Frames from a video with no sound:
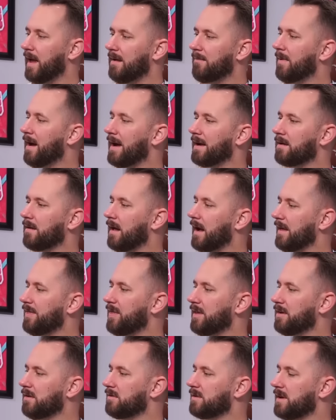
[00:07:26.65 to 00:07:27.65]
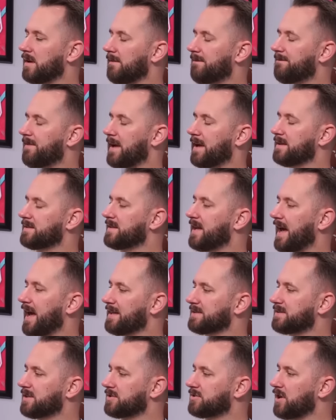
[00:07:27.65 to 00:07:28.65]
Hey, Michael, I think you did a
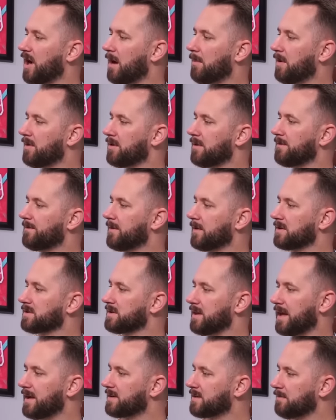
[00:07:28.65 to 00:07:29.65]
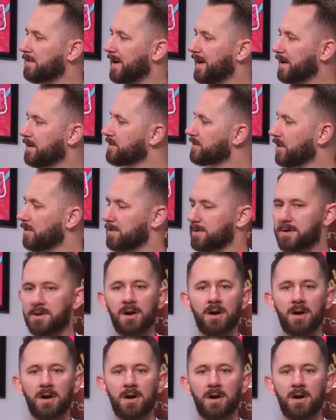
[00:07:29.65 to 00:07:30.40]
fantastic job on your first like to buy on Dover